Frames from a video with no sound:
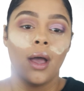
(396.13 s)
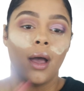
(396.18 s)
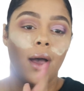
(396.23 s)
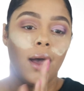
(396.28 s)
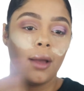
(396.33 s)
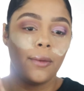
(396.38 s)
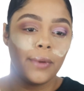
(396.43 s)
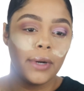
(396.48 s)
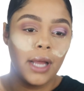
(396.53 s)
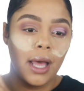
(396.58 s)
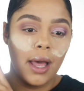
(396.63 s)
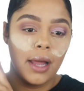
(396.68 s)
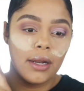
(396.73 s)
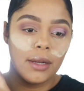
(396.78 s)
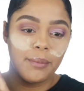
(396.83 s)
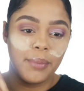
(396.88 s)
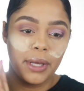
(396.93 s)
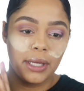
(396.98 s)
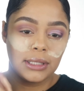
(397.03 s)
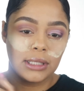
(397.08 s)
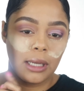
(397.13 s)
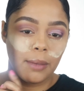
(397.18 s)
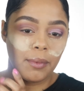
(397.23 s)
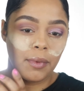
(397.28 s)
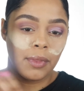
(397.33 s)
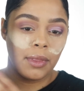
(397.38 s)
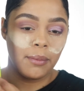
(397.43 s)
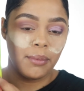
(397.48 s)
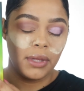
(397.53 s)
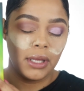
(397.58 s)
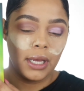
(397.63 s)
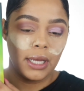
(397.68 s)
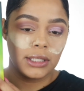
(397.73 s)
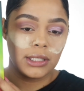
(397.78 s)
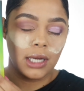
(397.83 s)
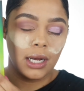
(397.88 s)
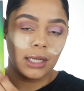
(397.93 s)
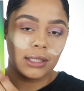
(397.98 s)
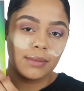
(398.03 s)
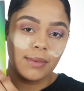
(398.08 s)
I went ahead and picked up the
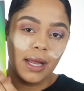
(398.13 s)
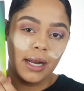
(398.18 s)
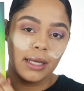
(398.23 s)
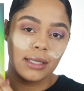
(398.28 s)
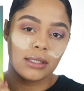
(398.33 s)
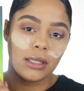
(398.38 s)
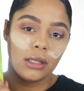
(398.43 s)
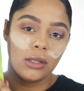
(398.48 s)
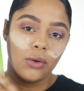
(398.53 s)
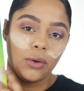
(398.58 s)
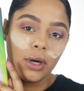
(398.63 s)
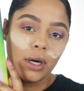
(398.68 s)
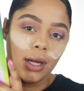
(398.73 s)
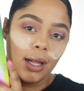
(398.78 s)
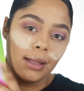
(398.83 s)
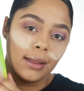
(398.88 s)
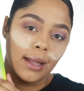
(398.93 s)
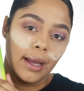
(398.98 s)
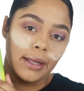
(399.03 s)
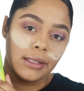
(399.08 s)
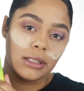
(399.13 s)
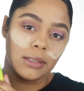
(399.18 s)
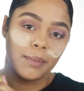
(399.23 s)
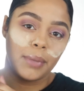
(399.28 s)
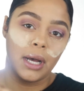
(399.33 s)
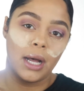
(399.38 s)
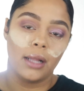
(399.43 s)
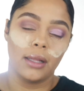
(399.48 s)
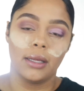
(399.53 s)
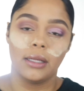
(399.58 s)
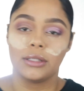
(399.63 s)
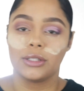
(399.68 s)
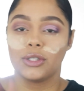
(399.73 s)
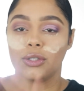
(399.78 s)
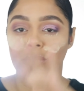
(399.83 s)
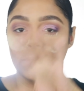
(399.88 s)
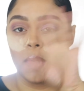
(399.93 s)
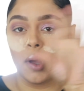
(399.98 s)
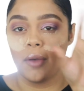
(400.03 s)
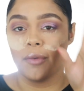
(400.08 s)
BH Cosmetics Allure Lights palette
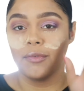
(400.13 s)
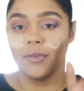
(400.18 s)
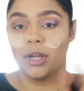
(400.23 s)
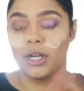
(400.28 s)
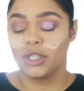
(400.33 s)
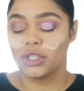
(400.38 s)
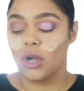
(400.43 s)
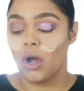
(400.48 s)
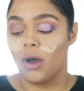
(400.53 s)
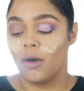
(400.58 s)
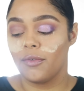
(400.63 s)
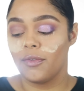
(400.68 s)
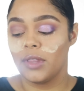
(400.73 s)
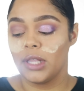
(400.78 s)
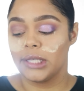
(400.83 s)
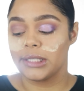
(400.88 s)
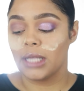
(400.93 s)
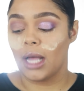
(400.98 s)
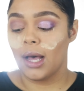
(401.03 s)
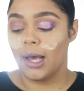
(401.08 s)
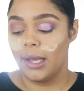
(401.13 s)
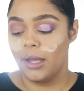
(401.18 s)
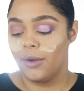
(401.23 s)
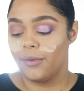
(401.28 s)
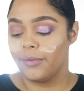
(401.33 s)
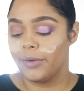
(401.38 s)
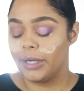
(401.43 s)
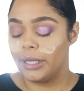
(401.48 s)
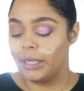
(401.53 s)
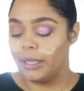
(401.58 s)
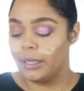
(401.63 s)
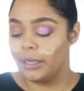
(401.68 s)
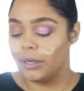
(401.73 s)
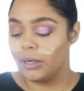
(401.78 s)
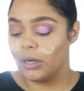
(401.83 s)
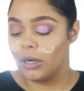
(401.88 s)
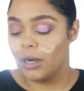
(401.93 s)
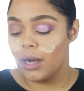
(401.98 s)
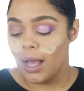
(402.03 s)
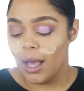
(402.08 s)
to finish off this eye over
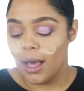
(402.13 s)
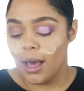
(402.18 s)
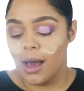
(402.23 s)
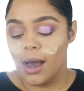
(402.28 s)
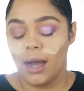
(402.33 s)
here.